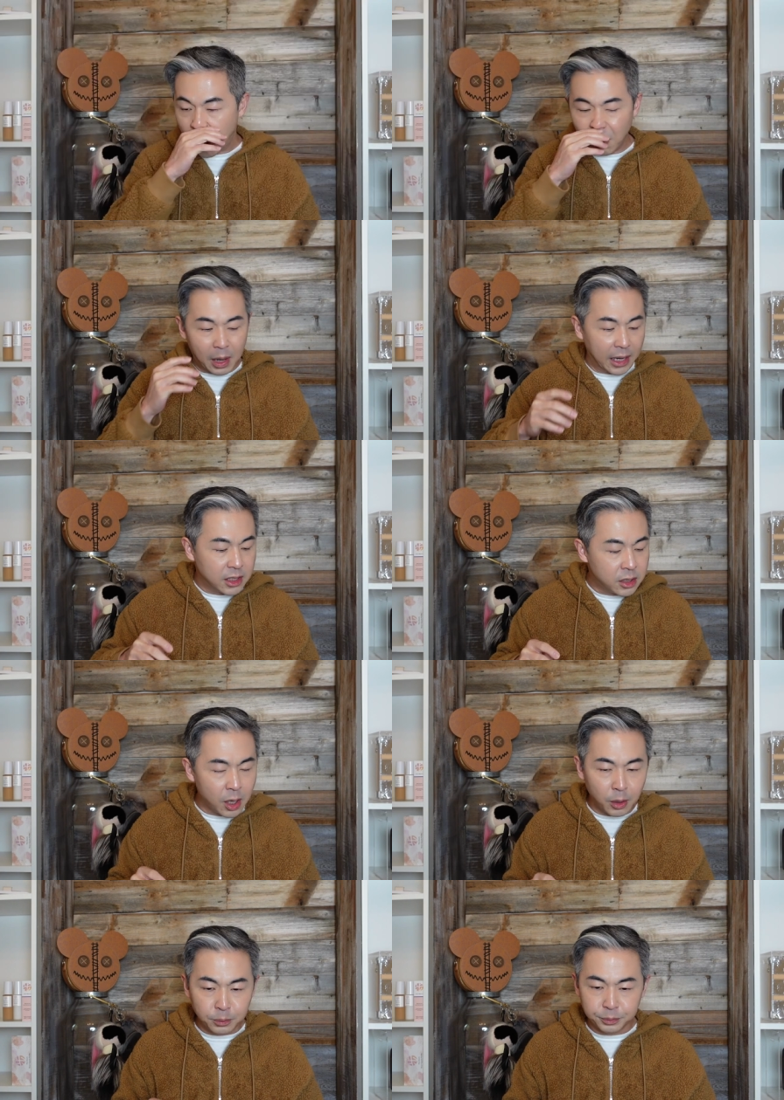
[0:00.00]
Alright,
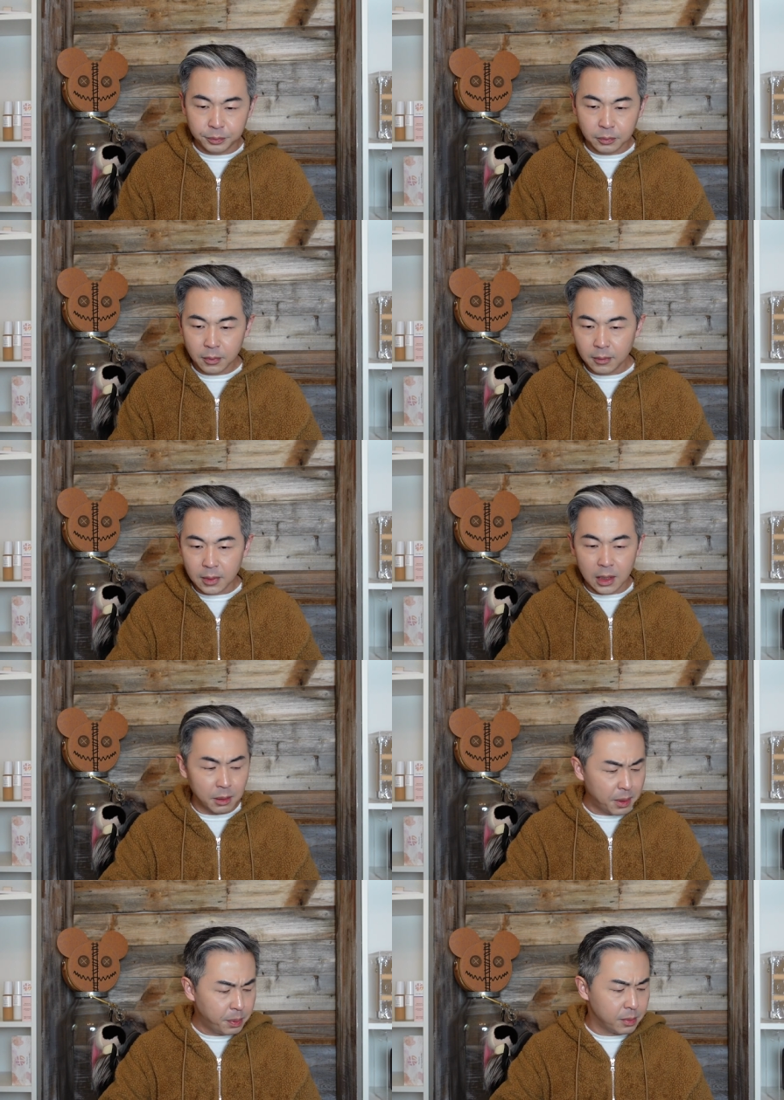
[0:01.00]
so
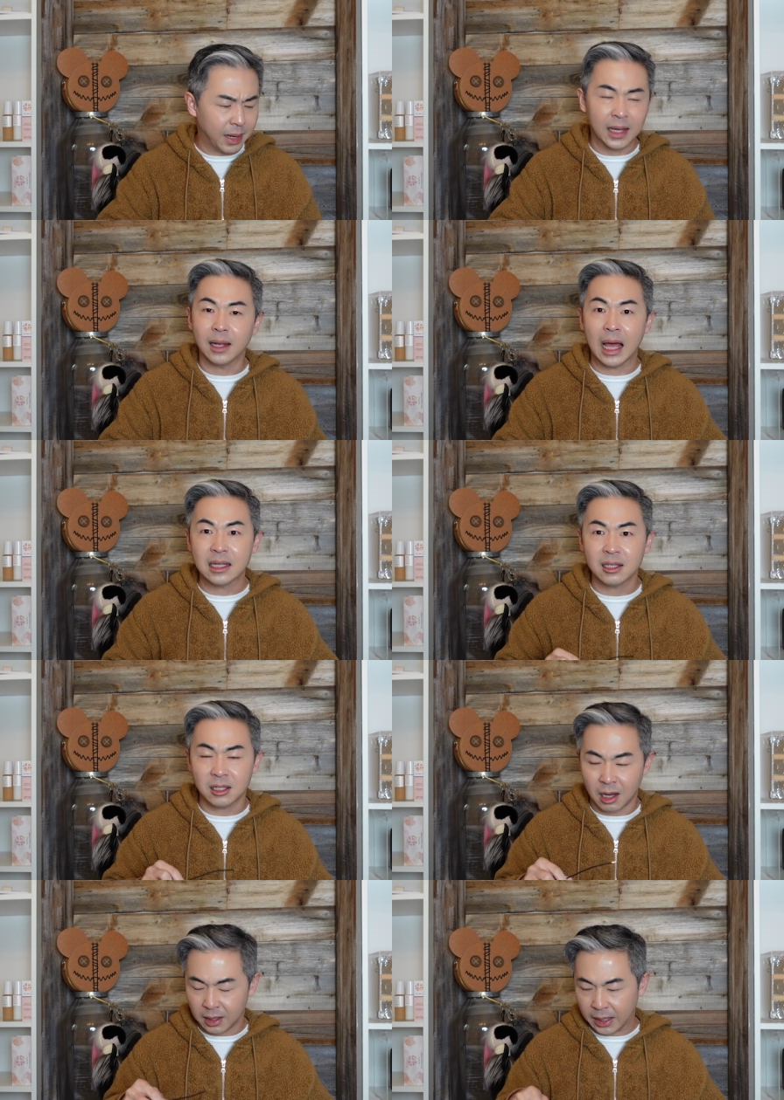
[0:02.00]
let me put my
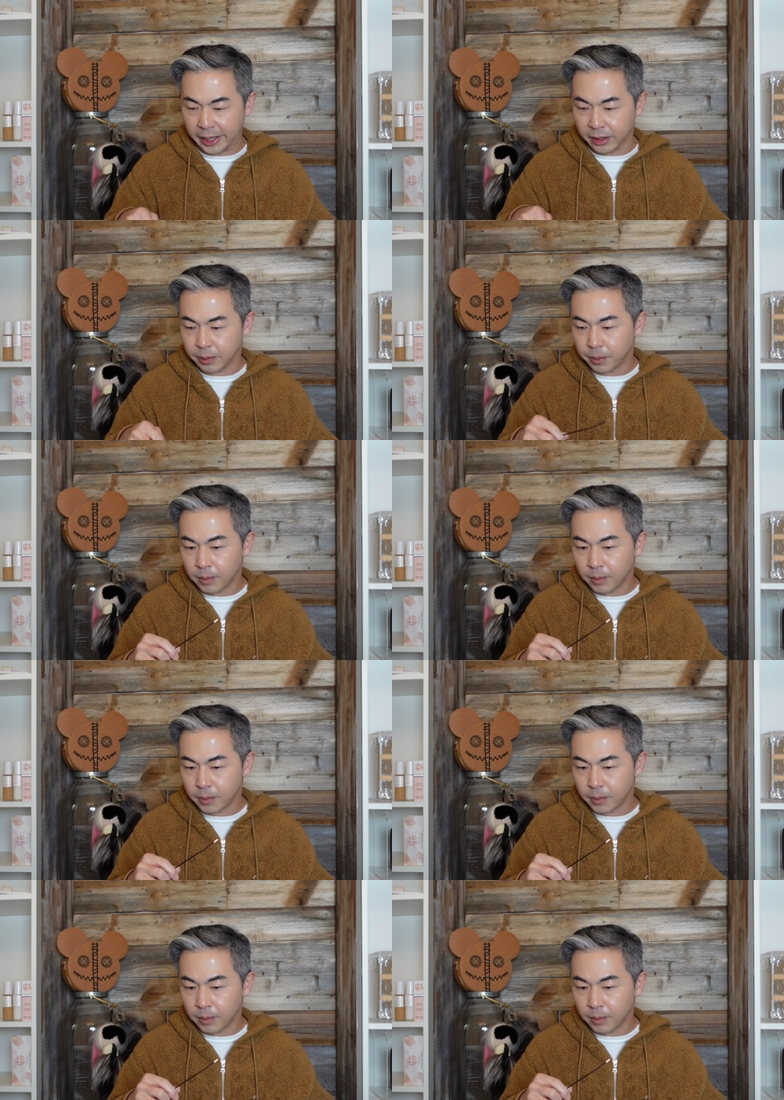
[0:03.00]
glasses on here.